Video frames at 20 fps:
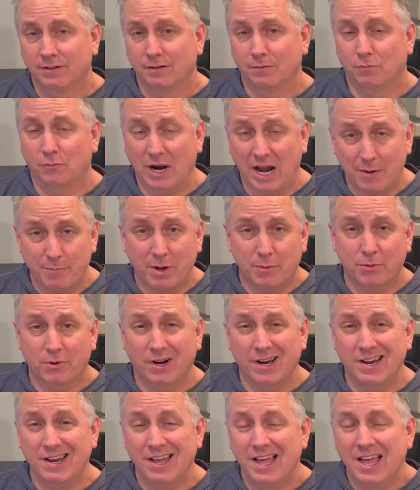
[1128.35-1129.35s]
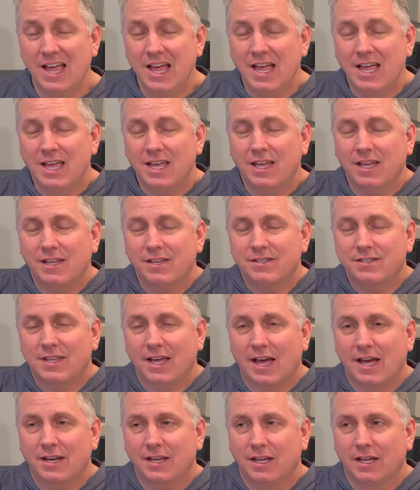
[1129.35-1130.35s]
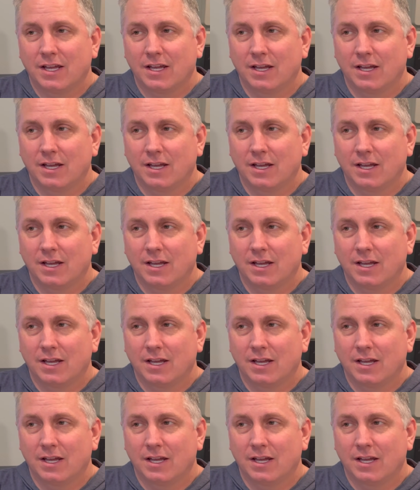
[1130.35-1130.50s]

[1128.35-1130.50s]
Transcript: RAM upgrade, is that